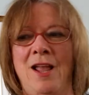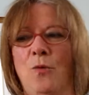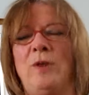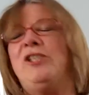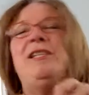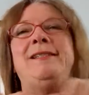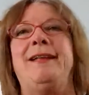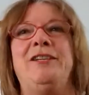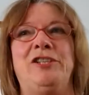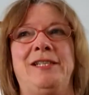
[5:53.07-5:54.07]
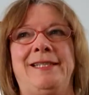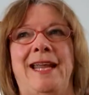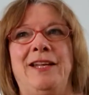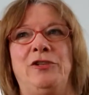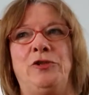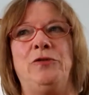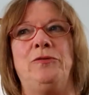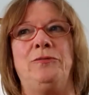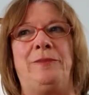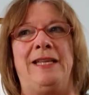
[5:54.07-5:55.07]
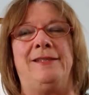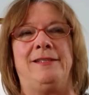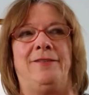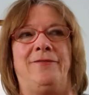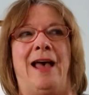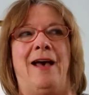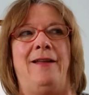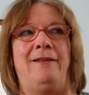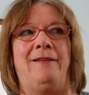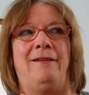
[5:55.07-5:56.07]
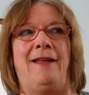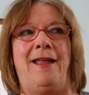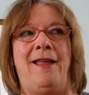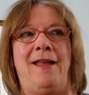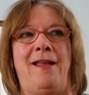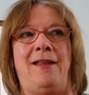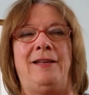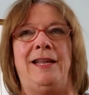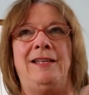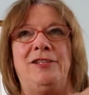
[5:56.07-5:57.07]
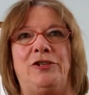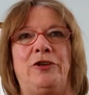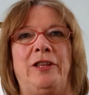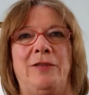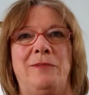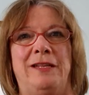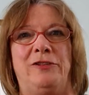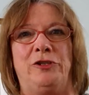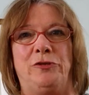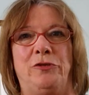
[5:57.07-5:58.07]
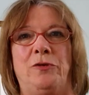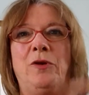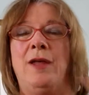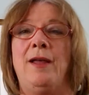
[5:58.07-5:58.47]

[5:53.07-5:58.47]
what she's done is she's taken two pieces of that and inserted them into